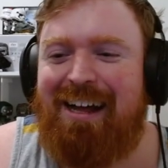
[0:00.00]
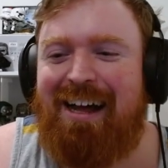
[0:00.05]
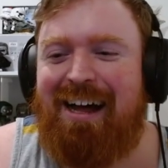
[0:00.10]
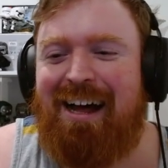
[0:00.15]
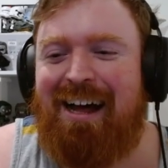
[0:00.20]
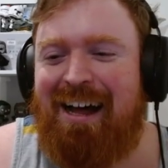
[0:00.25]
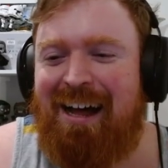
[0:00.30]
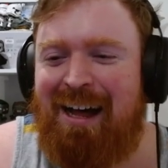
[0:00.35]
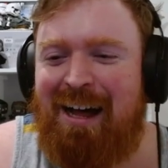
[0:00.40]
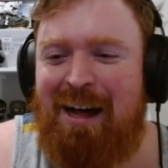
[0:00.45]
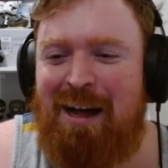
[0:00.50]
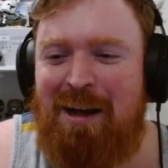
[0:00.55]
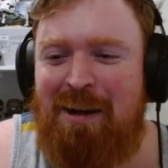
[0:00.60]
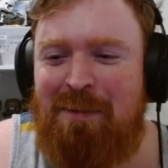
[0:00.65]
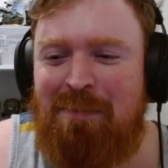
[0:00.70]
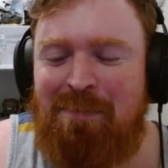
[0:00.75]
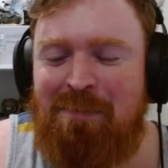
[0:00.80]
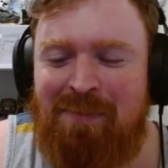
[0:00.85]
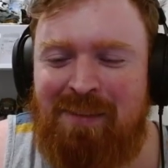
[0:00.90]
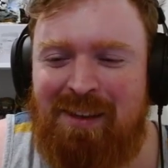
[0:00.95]

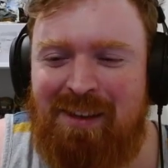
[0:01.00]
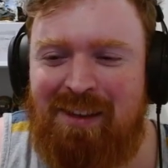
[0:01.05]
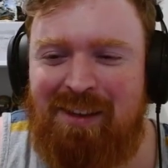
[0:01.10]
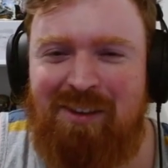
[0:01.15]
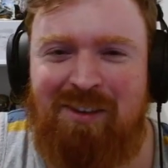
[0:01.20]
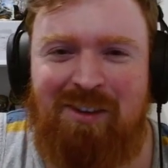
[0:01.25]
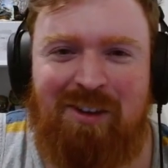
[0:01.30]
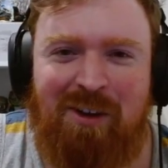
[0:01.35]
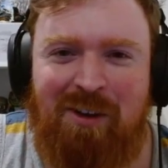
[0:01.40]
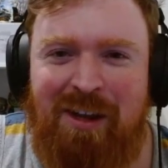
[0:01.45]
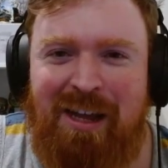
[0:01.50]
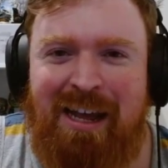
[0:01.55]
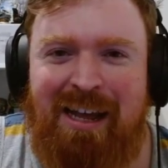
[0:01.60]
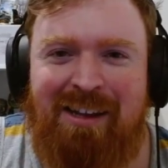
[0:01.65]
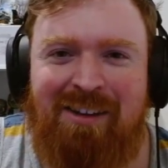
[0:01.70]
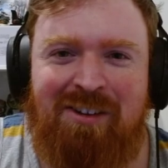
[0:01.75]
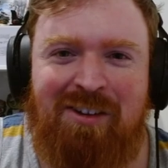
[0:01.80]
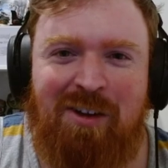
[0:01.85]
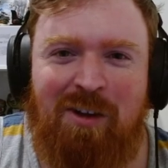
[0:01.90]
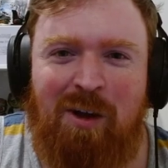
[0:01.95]
So
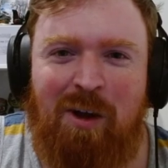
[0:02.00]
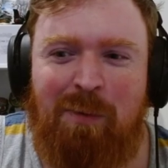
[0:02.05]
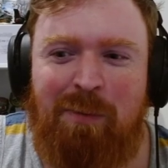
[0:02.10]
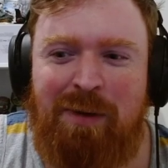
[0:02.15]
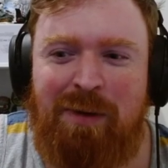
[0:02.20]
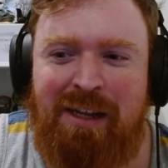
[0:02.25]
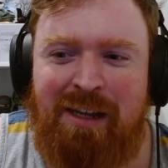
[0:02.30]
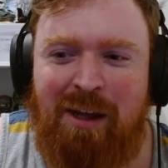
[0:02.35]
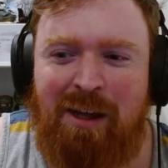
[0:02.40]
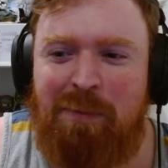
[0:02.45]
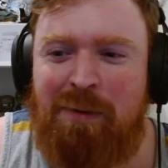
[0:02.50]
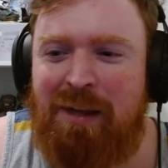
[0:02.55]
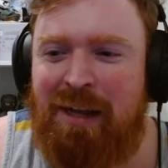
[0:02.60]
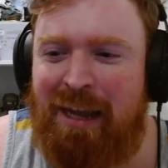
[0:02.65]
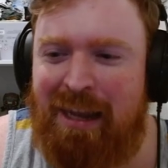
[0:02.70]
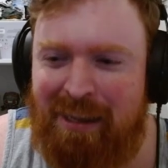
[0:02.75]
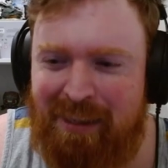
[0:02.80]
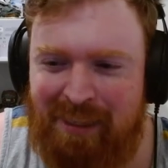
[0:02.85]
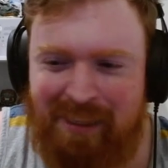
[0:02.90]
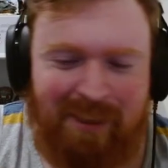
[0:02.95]
yeah, so I'll be
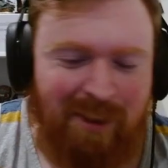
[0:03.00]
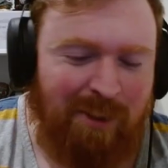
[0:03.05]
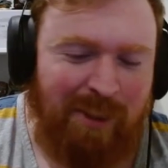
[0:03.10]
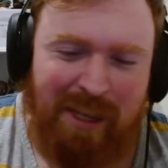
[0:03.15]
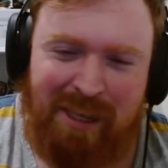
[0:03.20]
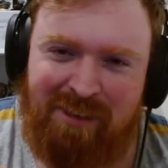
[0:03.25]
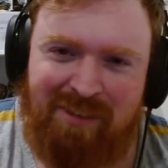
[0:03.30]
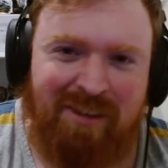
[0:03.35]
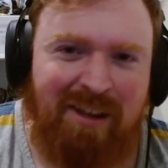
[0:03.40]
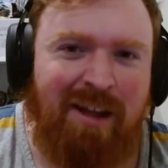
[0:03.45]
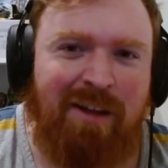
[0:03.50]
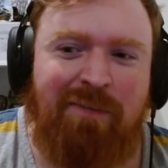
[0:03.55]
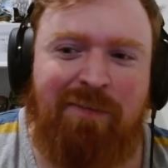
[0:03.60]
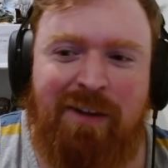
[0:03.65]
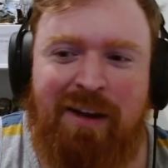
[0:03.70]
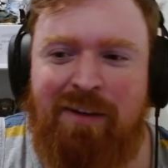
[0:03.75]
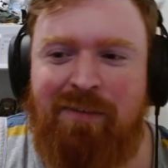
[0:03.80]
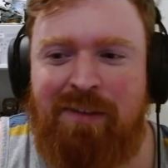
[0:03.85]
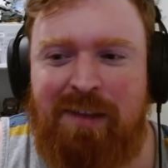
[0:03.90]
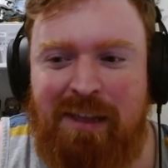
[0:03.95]
handling all that stuff
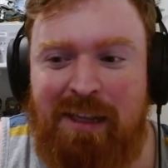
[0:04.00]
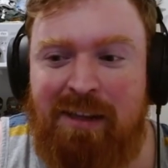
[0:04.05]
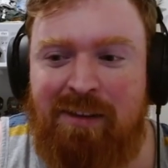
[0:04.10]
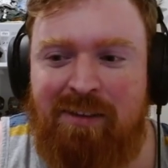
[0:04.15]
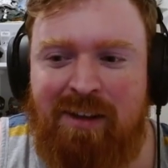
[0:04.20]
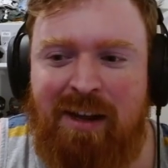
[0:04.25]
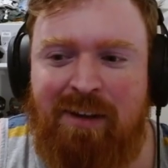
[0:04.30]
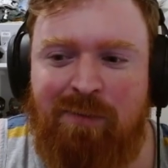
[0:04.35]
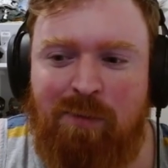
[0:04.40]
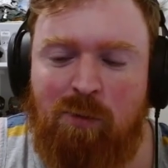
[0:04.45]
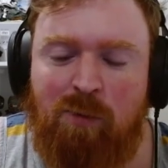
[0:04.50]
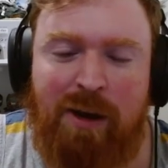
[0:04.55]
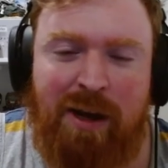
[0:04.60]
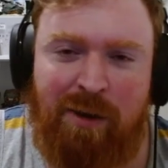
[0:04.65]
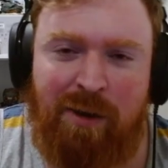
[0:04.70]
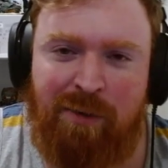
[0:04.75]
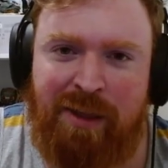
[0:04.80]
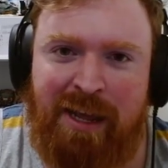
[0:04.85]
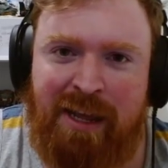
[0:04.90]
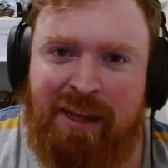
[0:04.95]
and everything that's kind of
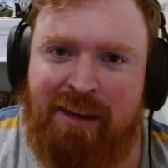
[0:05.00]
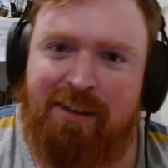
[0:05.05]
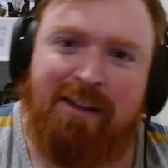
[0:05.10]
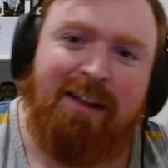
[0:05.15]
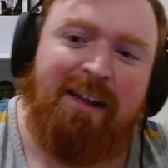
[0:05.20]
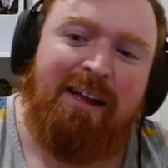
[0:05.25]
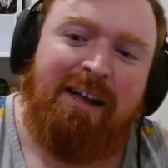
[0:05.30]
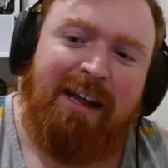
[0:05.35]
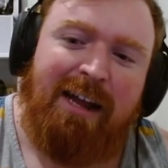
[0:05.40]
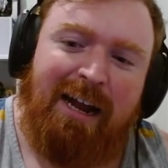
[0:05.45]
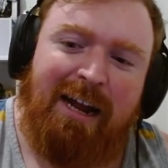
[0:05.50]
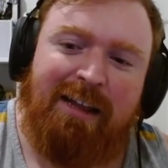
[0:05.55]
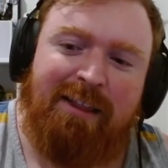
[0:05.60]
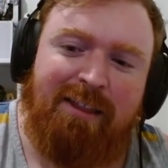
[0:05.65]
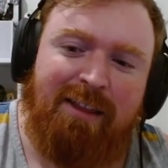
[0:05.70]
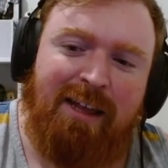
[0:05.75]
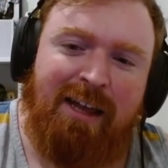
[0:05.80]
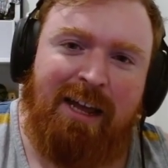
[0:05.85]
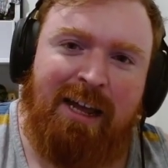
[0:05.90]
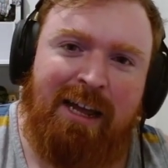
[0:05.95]
around that.
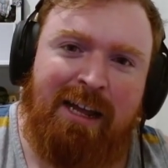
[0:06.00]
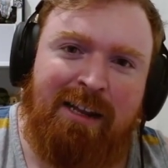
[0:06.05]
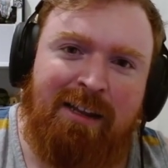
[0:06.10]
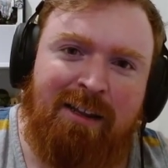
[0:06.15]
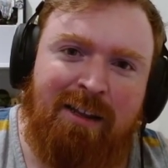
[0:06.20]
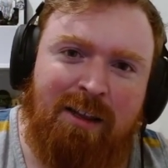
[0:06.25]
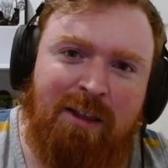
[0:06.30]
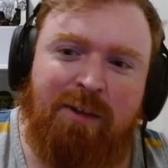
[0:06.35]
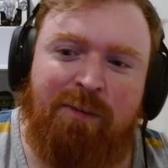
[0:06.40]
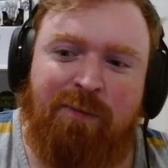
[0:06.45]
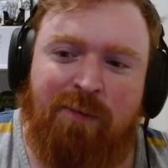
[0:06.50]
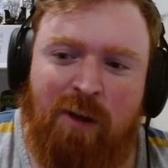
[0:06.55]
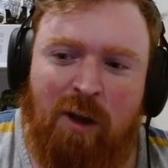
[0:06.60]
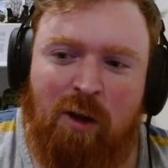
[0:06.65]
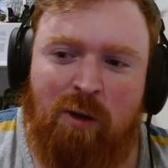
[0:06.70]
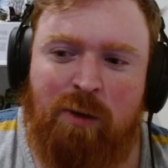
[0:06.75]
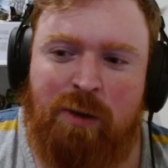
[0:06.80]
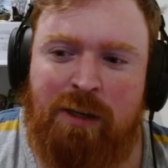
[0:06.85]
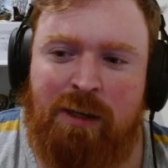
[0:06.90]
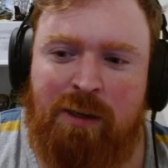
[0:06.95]
And then the
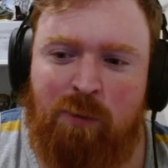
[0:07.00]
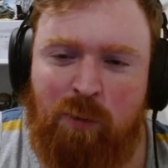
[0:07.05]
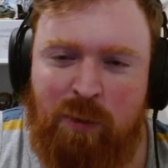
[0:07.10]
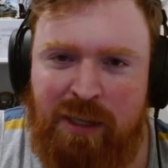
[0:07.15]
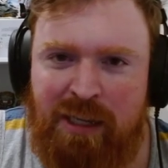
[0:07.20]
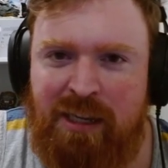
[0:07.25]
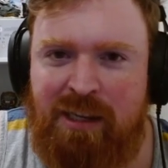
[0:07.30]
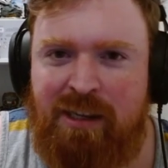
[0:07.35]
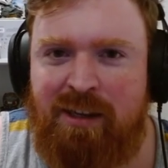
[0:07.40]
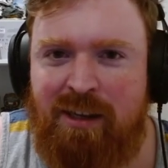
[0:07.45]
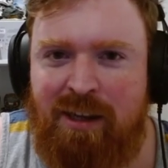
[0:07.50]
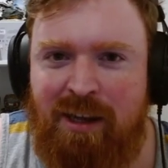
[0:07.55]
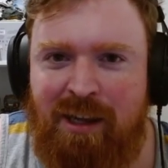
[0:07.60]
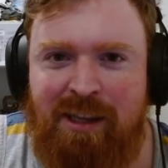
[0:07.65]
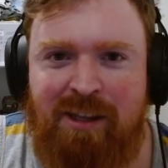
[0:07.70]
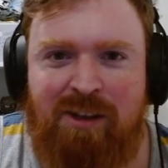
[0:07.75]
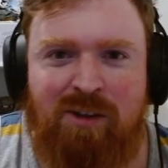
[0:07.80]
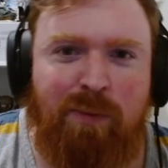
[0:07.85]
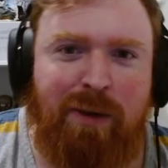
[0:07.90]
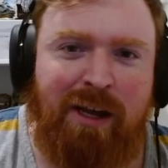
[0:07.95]
following week
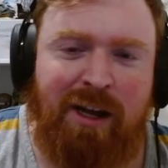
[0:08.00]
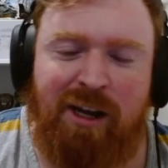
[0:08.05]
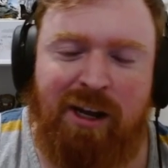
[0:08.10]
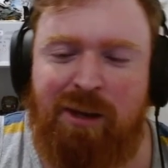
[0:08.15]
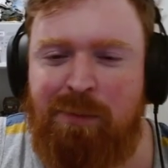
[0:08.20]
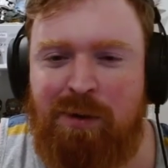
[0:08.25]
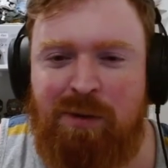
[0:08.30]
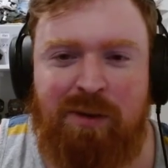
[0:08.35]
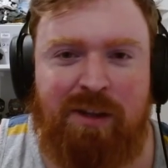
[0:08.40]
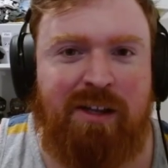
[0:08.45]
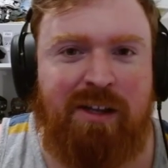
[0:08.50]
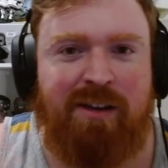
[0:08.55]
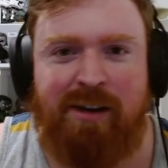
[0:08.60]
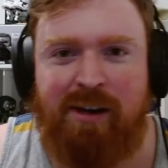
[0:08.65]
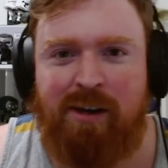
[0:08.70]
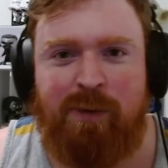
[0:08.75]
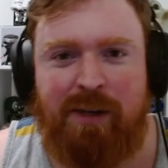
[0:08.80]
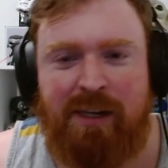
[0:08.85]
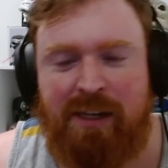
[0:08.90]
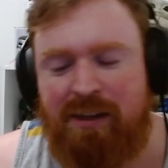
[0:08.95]
is my honeymoon the
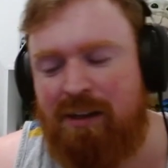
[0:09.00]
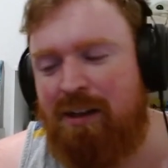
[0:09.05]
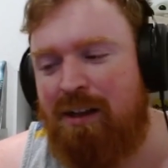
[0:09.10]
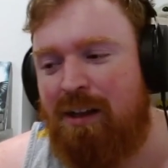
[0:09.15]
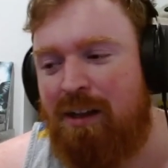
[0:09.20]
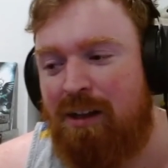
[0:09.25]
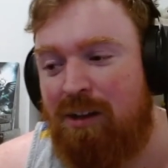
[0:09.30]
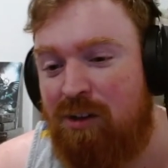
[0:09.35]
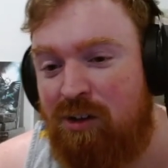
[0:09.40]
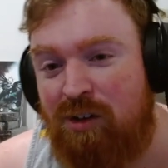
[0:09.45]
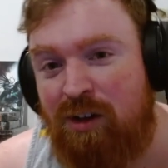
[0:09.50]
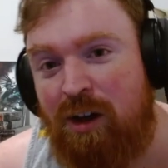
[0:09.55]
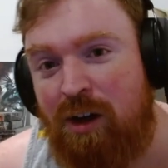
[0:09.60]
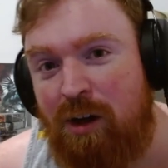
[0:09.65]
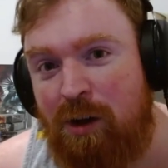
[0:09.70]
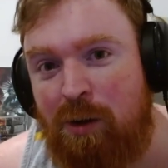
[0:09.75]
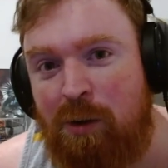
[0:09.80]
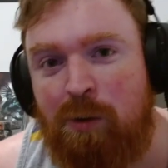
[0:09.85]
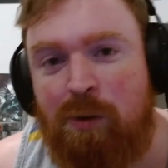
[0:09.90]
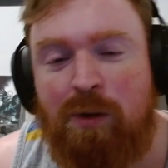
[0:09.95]
entire week.
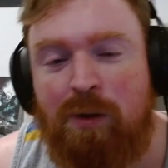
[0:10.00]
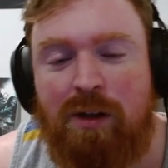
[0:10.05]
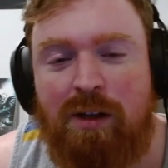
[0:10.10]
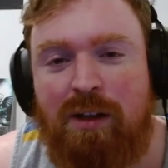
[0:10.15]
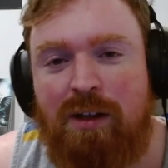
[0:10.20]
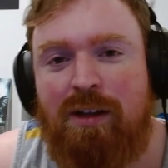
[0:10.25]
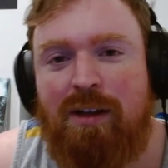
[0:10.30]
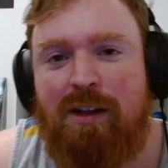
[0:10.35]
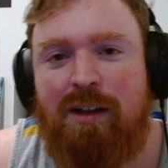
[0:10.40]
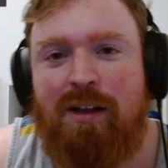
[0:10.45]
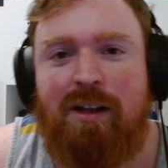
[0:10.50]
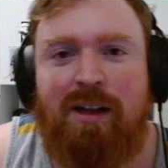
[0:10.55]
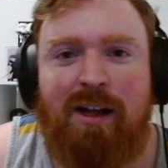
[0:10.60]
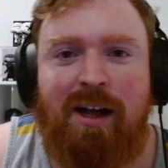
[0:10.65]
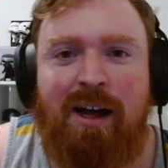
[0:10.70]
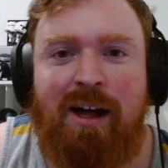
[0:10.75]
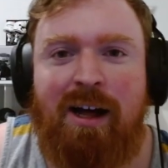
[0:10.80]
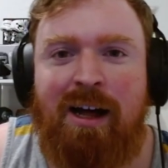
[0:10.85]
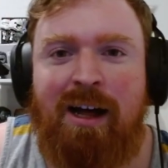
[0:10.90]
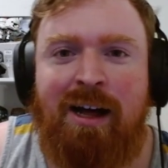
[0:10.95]
So
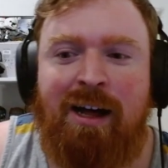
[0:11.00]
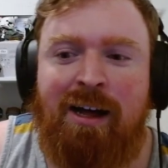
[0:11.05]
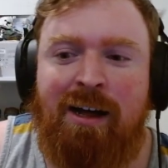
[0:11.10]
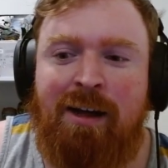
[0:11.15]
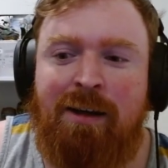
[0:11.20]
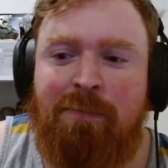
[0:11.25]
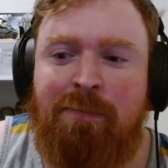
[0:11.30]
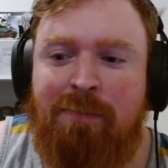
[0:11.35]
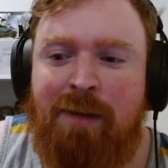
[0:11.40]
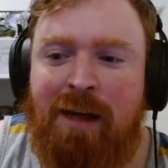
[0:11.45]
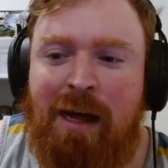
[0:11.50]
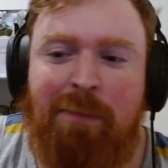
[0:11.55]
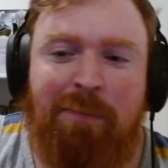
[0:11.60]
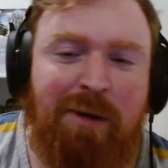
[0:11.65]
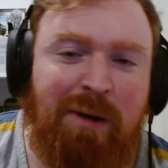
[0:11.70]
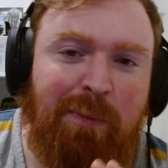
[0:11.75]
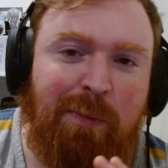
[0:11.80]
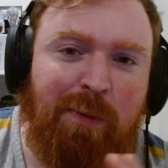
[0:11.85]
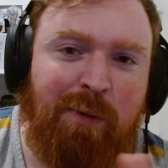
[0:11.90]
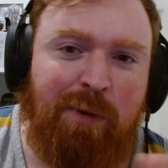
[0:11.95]
I'm
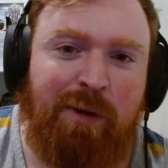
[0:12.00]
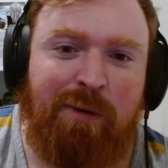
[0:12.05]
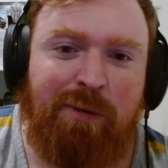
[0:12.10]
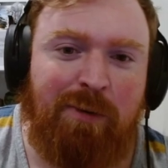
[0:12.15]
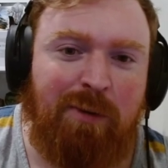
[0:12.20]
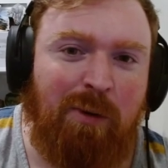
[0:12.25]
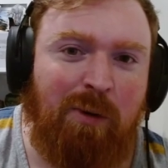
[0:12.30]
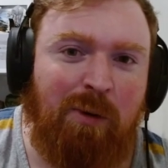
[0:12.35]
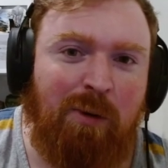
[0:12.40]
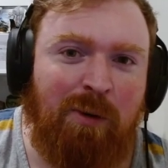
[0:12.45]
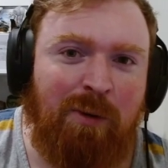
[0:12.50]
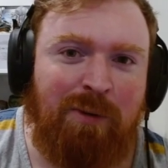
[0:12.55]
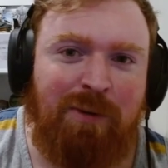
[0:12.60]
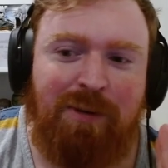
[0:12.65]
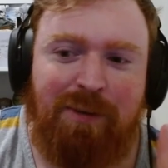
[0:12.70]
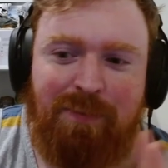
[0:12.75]
going to pre-record